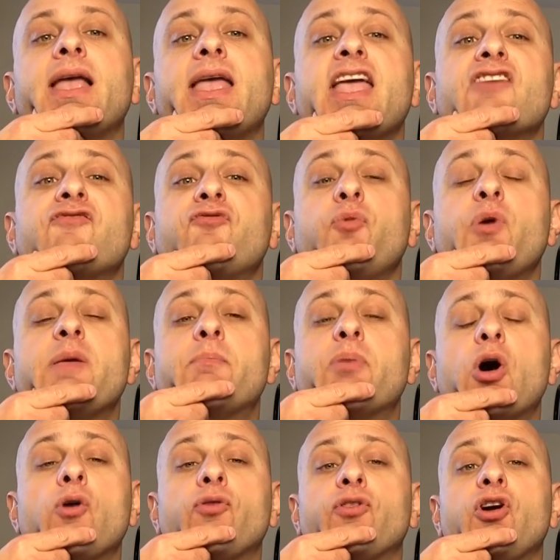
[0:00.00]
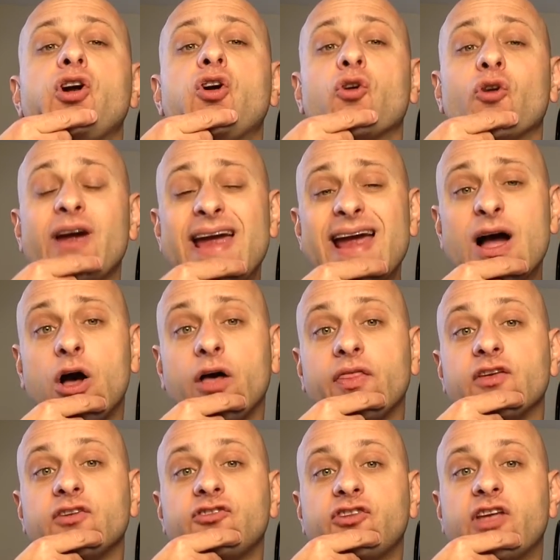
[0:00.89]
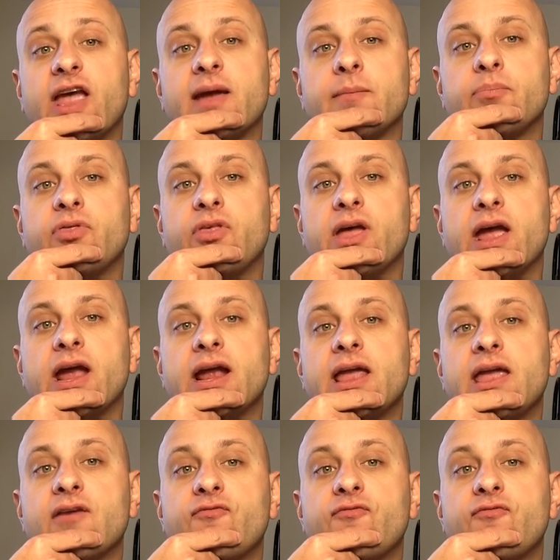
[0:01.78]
If we both agree on the same thing,